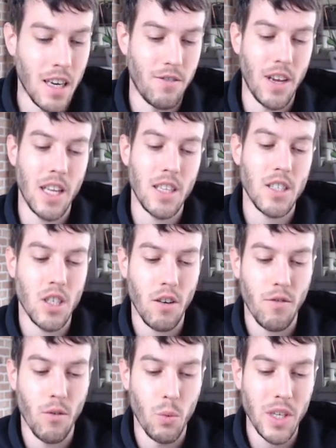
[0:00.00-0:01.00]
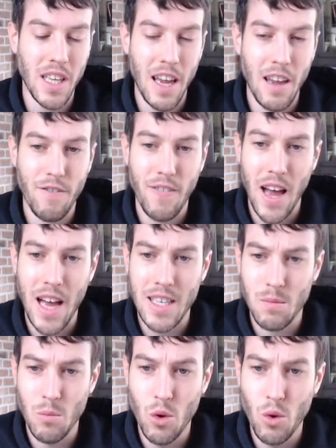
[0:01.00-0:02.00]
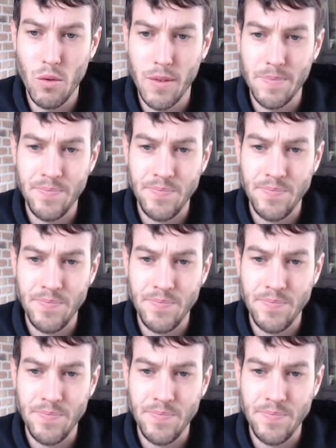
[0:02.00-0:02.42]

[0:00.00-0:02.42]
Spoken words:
advantage of with a fast move